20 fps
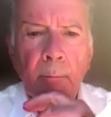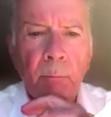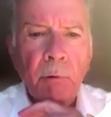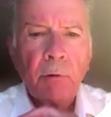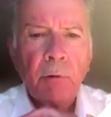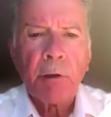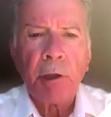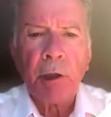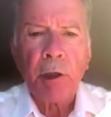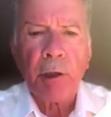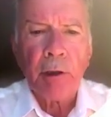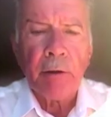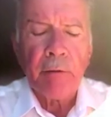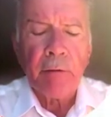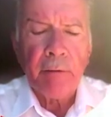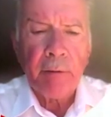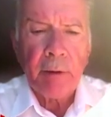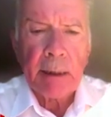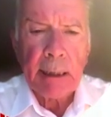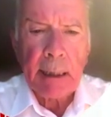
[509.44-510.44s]
blue
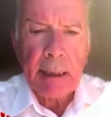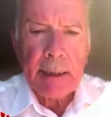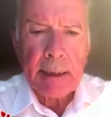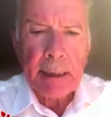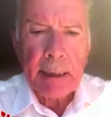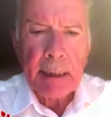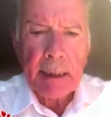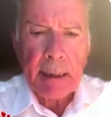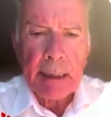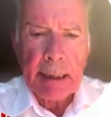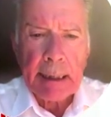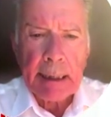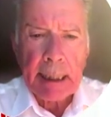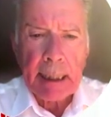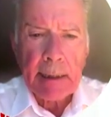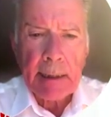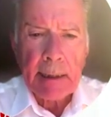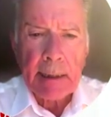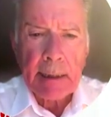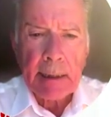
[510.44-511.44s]
curve that
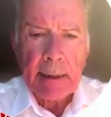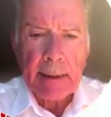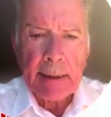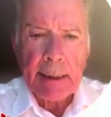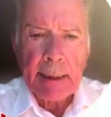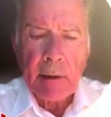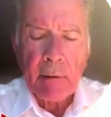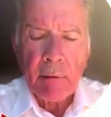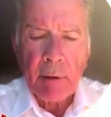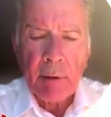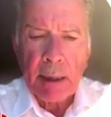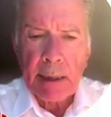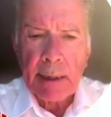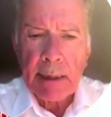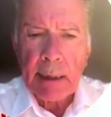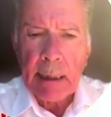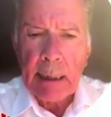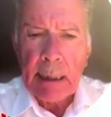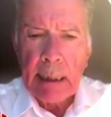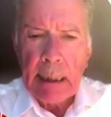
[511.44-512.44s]
indicates the
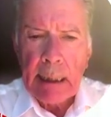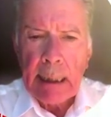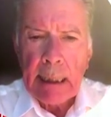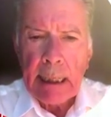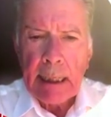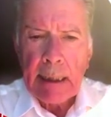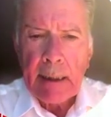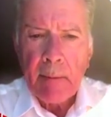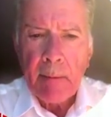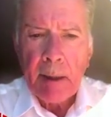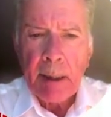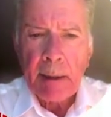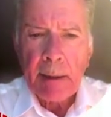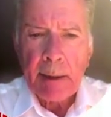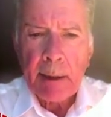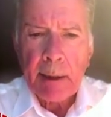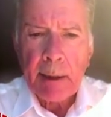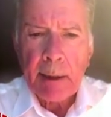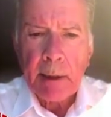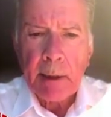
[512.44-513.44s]
decrease in
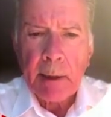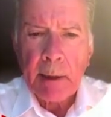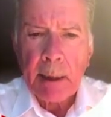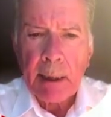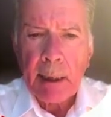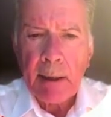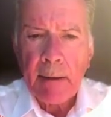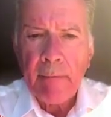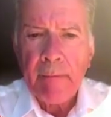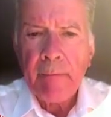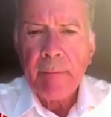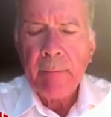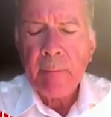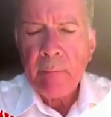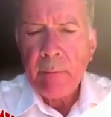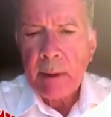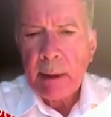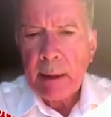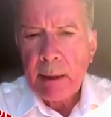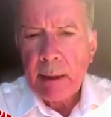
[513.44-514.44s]
implantation if
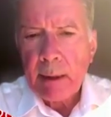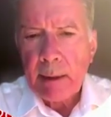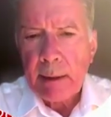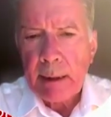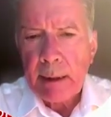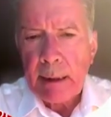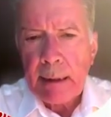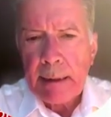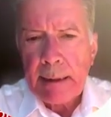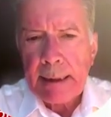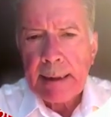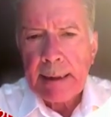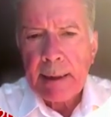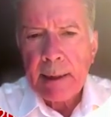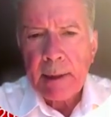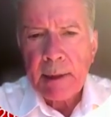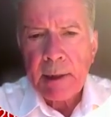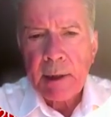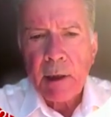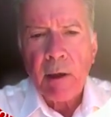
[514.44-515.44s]
the
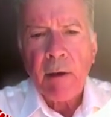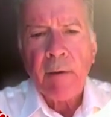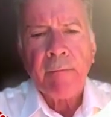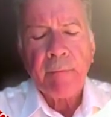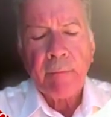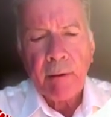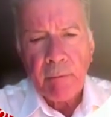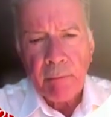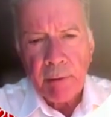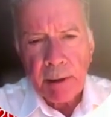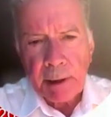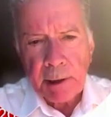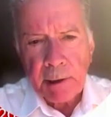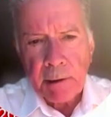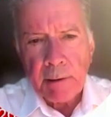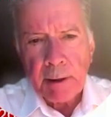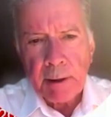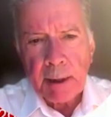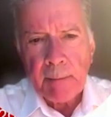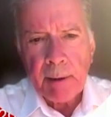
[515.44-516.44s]
incidence of
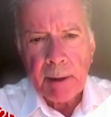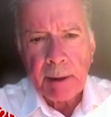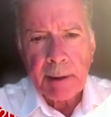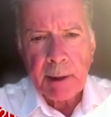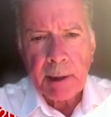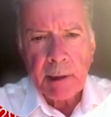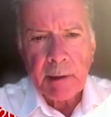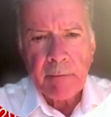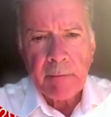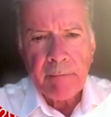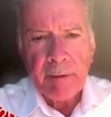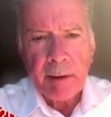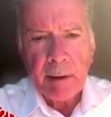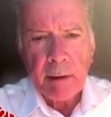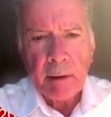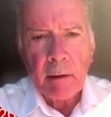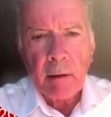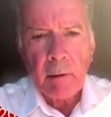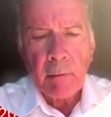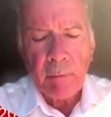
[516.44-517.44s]
recurrent implantation
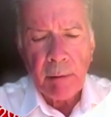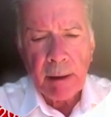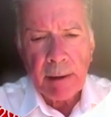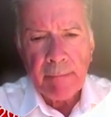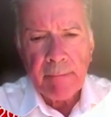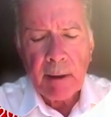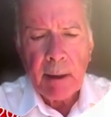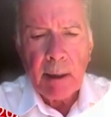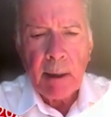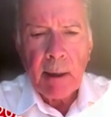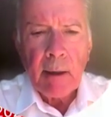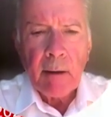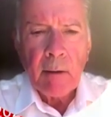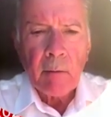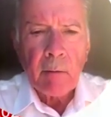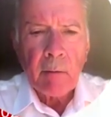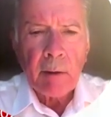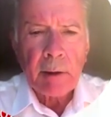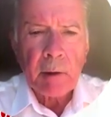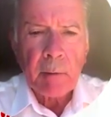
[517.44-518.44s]
failure or RIF
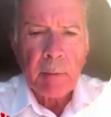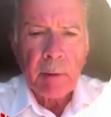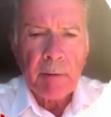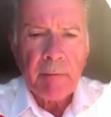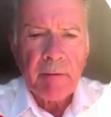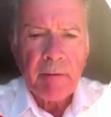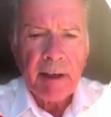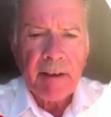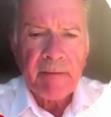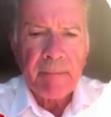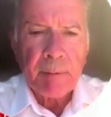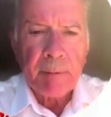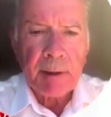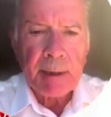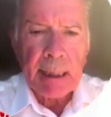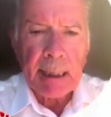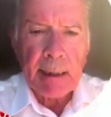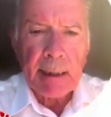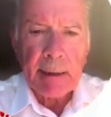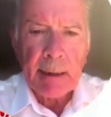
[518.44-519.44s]
were to be
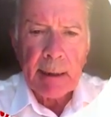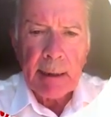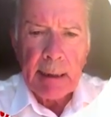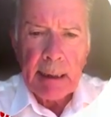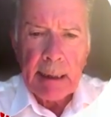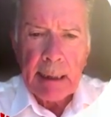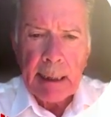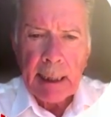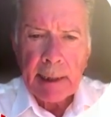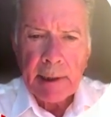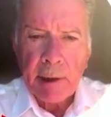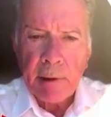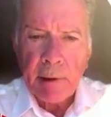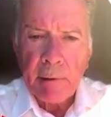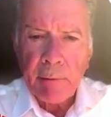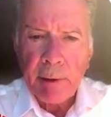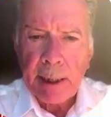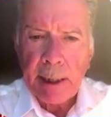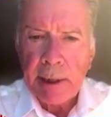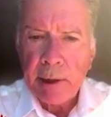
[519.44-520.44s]
5%, and the
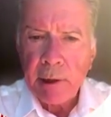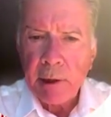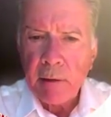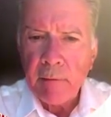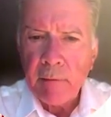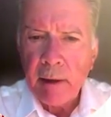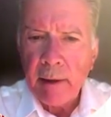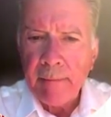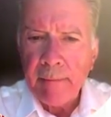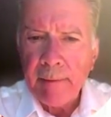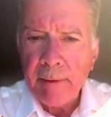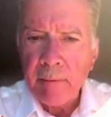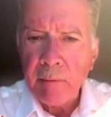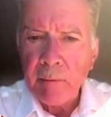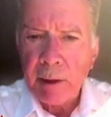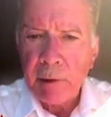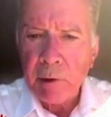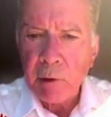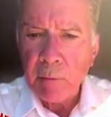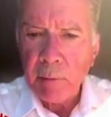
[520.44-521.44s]
gray curve if it
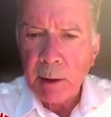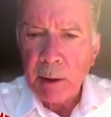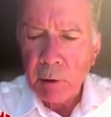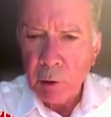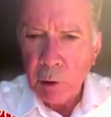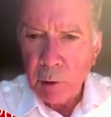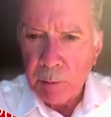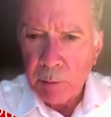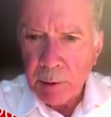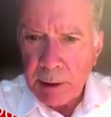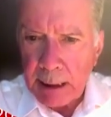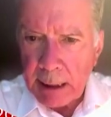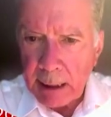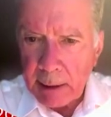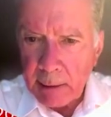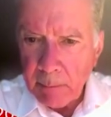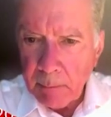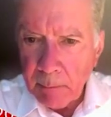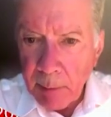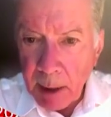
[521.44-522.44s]
were to be 2%.
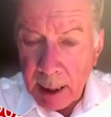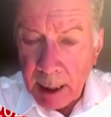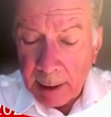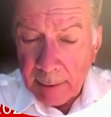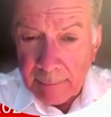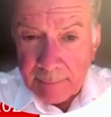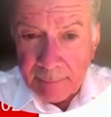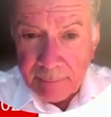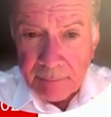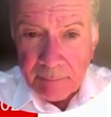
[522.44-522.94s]
But